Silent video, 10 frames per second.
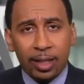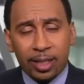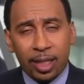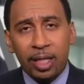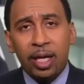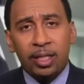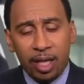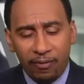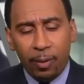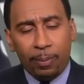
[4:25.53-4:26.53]
Listen,
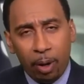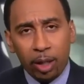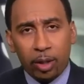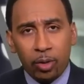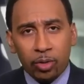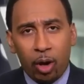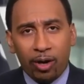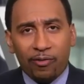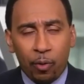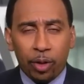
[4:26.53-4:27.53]
Denver Broncos are
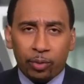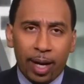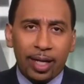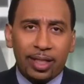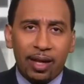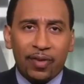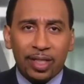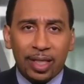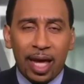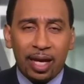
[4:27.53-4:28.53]
the 4th-ranked
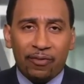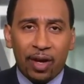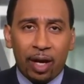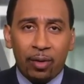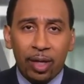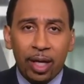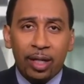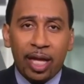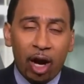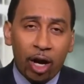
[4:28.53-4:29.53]
defense in the NFL.
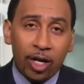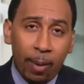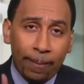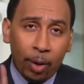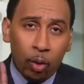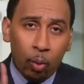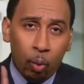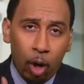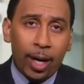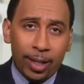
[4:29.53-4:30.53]
They are number
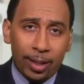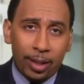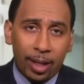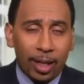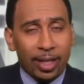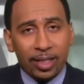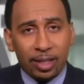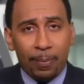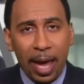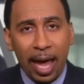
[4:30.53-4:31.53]
1
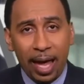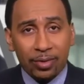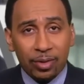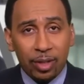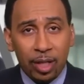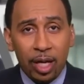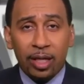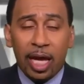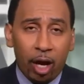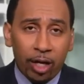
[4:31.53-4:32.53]
against the pass.
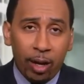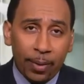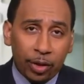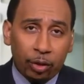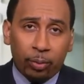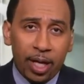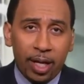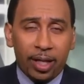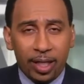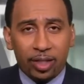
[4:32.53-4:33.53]
They are number
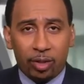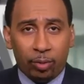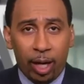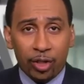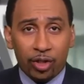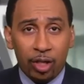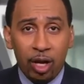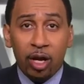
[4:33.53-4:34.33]
3 against the rush.